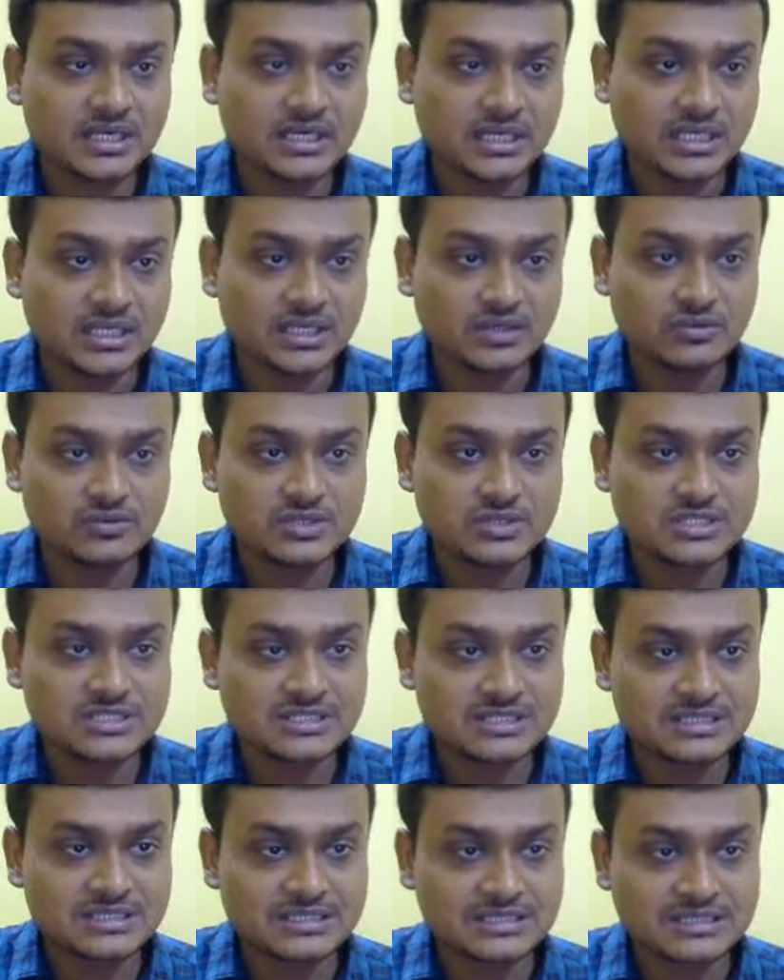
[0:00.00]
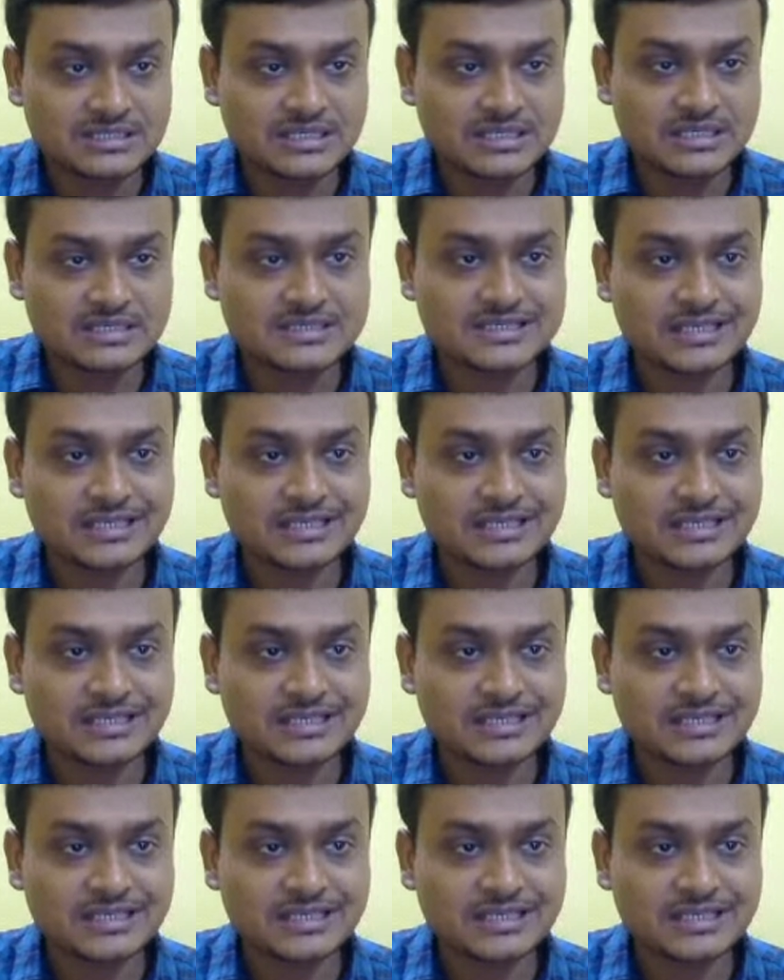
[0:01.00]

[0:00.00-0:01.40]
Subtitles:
linguistic